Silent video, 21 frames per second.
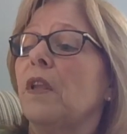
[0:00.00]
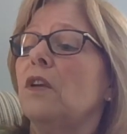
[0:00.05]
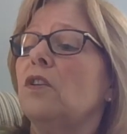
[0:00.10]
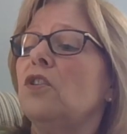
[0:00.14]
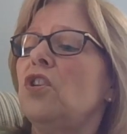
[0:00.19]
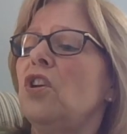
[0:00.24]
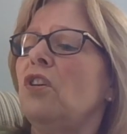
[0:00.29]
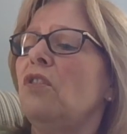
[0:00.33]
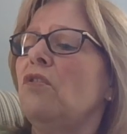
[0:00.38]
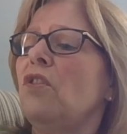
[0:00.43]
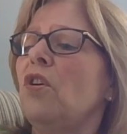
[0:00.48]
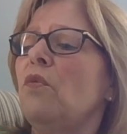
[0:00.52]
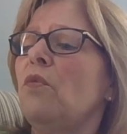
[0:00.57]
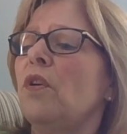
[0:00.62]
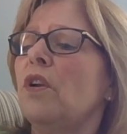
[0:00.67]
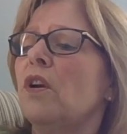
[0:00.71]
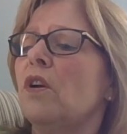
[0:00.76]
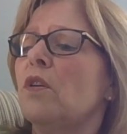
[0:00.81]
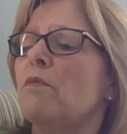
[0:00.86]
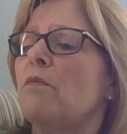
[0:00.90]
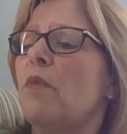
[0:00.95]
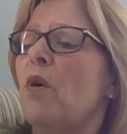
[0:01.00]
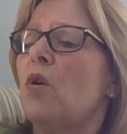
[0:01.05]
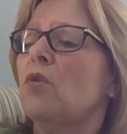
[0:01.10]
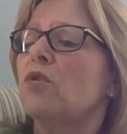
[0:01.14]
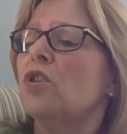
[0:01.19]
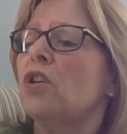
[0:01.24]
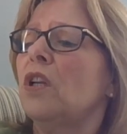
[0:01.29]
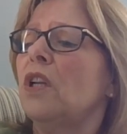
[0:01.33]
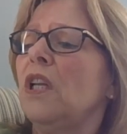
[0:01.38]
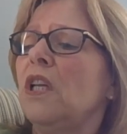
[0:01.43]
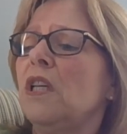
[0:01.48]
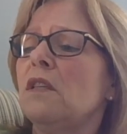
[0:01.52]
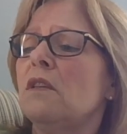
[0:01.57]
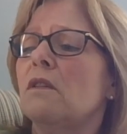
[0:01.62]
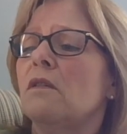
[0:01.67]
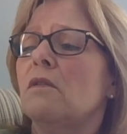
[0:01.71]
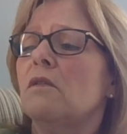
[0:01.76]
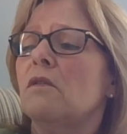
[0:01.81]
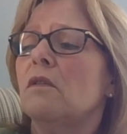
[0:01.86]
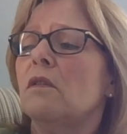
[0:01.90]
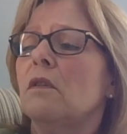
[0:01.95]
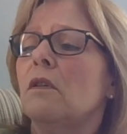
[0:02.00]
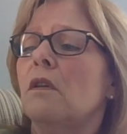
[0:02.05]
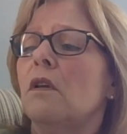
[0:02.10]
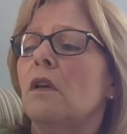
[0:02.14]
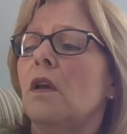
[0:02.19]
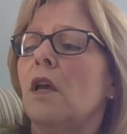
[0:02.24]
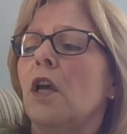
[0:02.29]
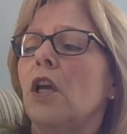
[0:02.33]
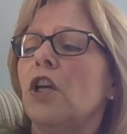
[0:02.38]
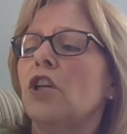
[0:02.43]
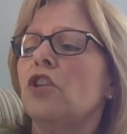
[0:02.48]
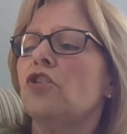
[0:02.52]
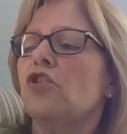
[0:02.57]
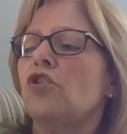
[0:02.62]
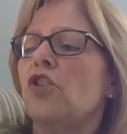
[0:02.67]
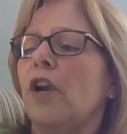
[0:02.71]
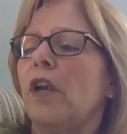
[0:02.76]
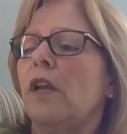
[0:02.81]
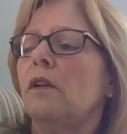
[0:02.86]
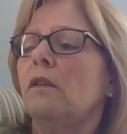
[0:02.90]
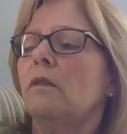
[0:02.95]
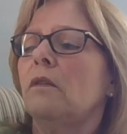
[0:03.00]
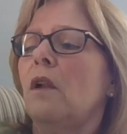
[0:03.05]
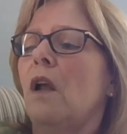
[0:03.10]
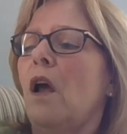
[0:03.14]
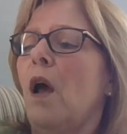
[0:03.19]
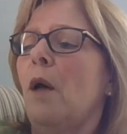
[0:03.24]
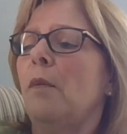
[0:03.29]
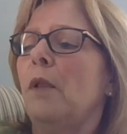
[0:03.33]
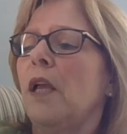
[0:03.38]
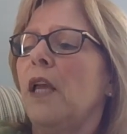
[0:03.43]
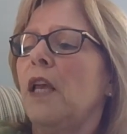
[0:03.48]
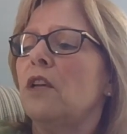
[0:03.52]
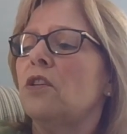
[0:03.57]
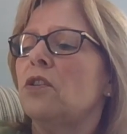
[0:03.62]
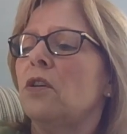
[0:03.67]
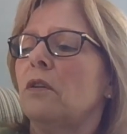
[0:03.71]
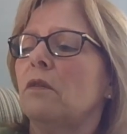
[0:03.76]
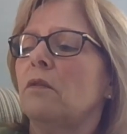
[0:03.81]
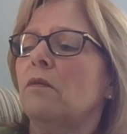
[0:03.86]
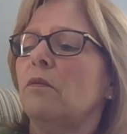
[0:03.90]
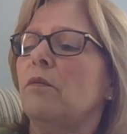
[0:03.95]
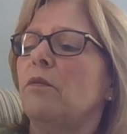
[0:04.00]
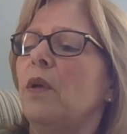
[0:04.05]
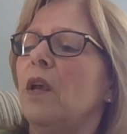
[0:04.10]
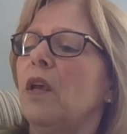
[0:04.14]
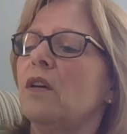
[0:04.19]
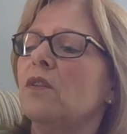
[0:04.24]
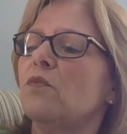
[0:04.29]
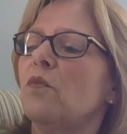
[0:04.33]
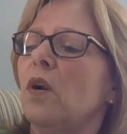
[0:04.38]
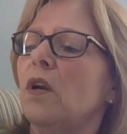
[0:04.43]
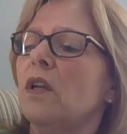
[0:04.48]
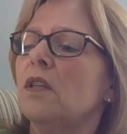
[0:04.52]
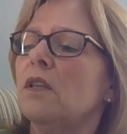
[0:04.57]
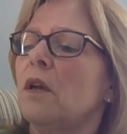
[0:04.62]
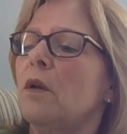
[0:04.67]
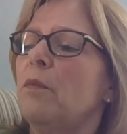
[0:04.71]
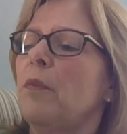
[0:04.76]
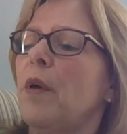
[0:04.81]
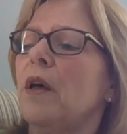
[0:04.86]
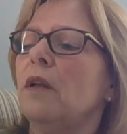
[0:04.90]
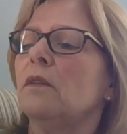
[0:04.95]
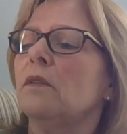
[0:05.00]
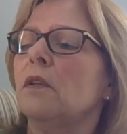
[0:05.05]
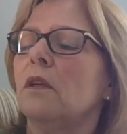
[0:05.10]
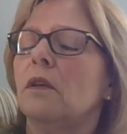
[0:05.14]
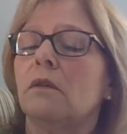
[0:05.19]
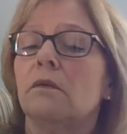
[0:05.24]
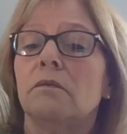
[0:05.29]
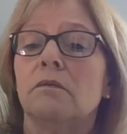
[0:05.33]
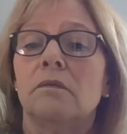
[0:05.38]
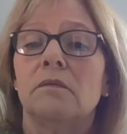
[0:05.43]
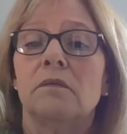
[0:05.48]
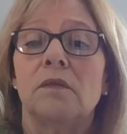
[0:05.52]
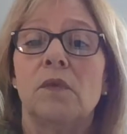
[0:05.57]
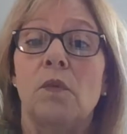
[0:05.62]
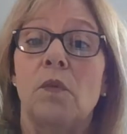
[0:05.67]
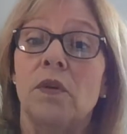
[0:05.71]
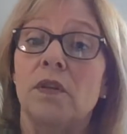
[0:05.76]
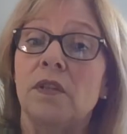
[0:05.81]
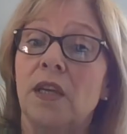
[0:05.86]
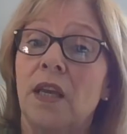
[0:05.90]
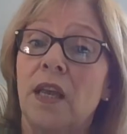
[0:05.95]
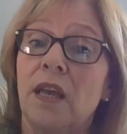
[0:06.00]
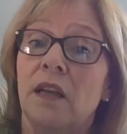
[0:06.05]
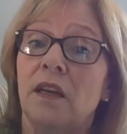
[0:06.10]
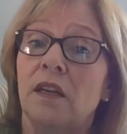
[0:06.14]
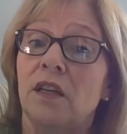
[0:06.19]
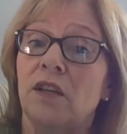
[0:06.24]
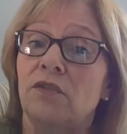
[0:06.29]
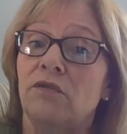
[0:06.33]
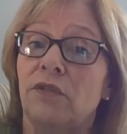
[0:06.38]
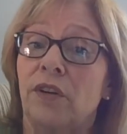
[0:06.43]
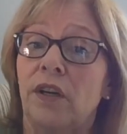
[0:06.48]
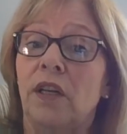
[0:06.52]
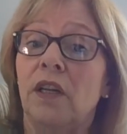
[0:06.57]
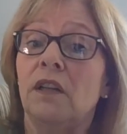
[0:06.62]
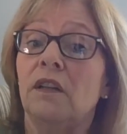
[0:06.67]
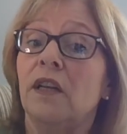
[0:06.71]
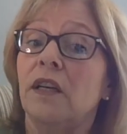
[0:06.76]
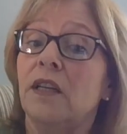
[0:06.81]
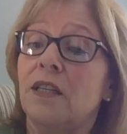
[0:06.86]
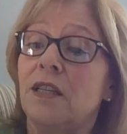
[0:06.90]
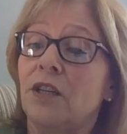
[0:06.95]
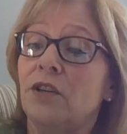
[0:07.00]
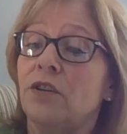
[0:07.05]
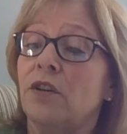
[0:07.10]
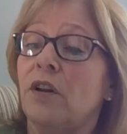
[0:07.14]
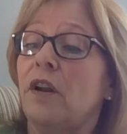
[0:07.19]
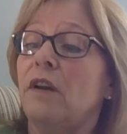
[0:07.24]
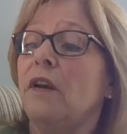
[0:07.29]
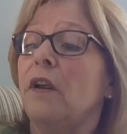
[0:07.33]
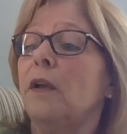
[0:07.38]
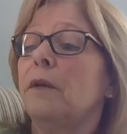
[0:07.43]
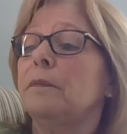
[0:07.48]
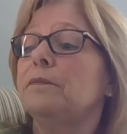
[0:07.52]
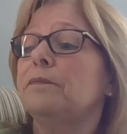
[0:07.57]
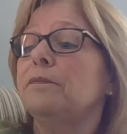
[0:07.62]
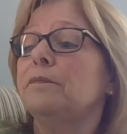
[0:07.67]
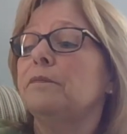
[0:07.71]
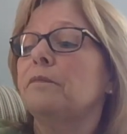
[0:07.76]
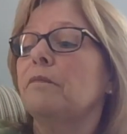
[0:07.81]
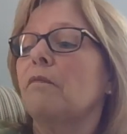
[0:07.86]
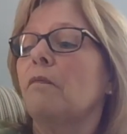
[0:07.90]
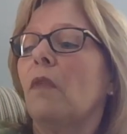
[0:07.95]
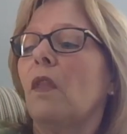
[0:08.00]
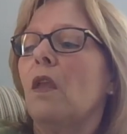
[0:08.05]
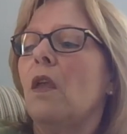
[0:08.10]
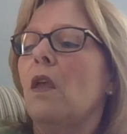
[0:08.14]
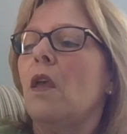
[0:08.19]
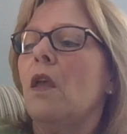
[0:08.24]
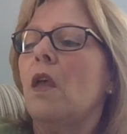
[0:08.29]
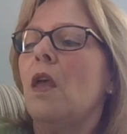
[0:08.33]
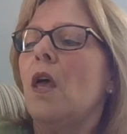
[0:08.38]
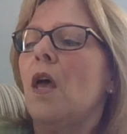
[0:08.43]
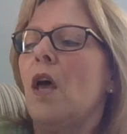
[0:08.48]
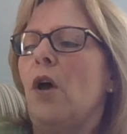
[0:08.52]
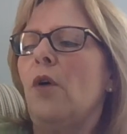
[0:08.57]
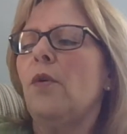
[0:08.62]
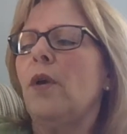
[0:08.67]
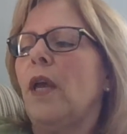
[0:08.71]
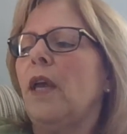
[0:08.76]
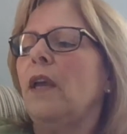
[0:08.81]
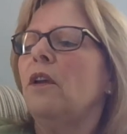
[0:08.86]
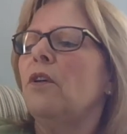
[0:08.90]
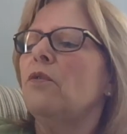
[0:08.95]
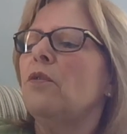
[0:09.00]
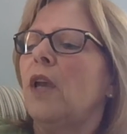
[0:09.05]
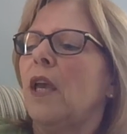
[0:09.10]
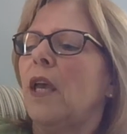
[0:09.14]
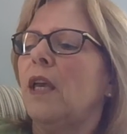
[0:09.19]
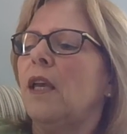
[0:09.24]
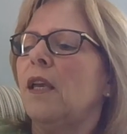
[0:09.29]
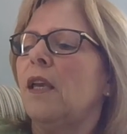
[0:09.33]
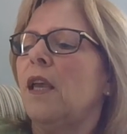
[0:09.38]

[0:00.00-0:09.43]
Do you know what a compulsion is?" "Constraint, obligation, because one is compelled." Once again, he's reading like a dictionary. Okay,